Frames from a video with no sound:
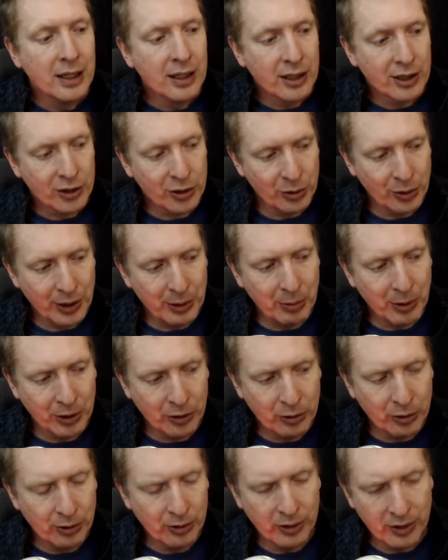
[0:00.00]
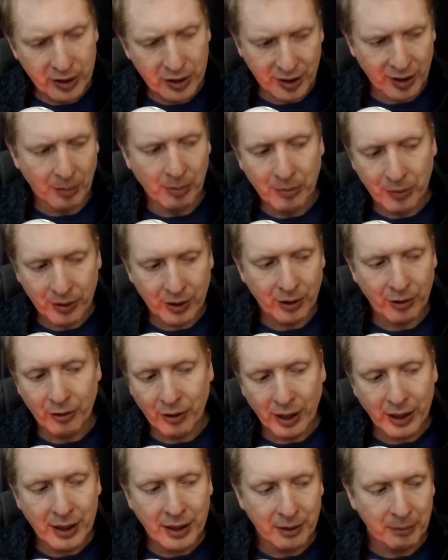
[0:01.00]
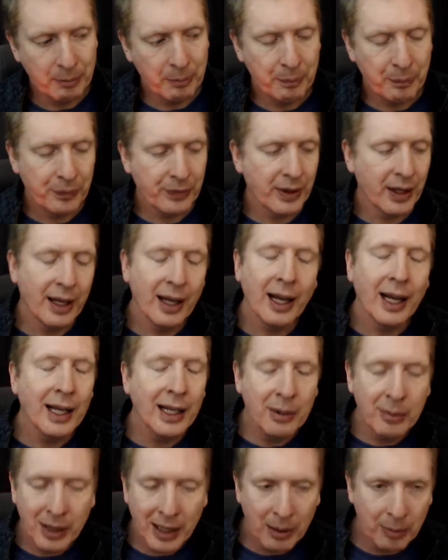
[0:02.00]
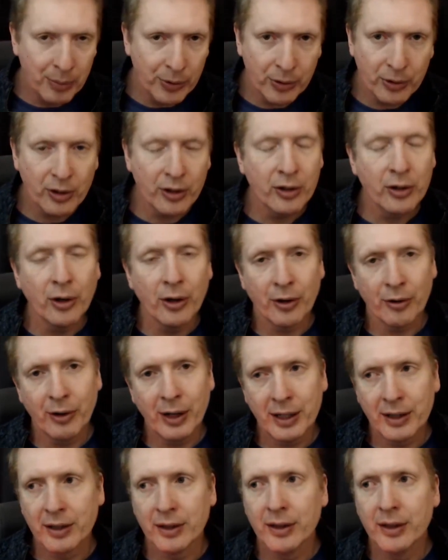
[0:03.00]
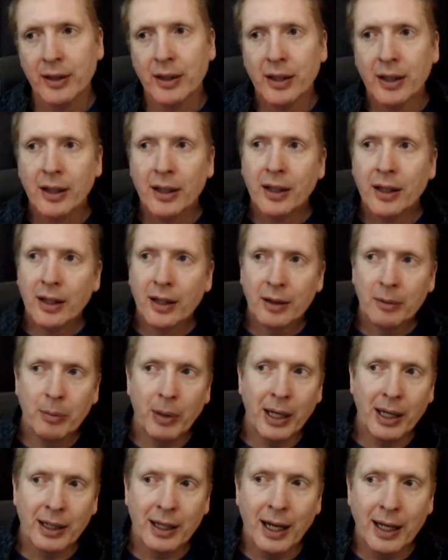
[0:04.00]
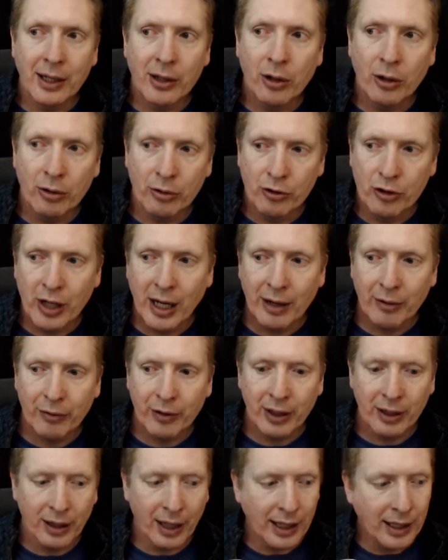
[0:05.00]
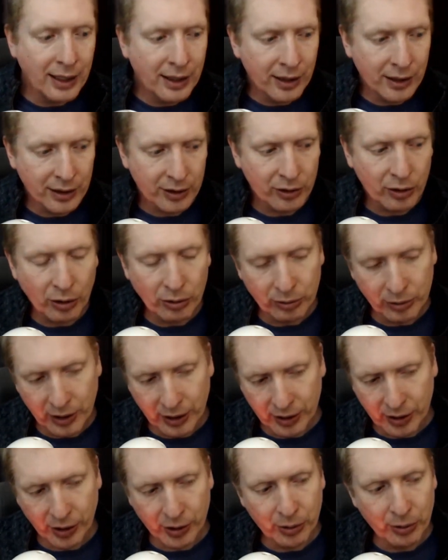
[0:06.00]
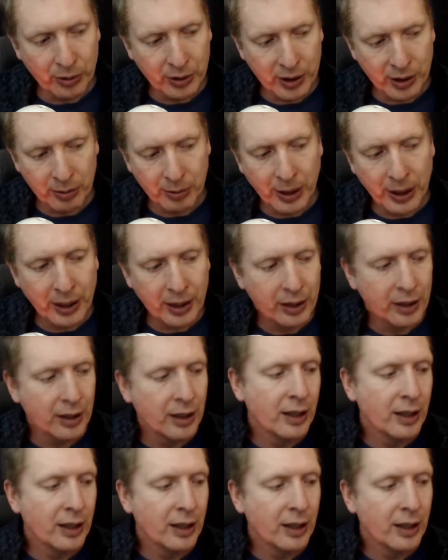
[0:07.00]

So they were doing something right. Anyway, a book got written by a guy called Jeffrey Liker called The Toyota Way.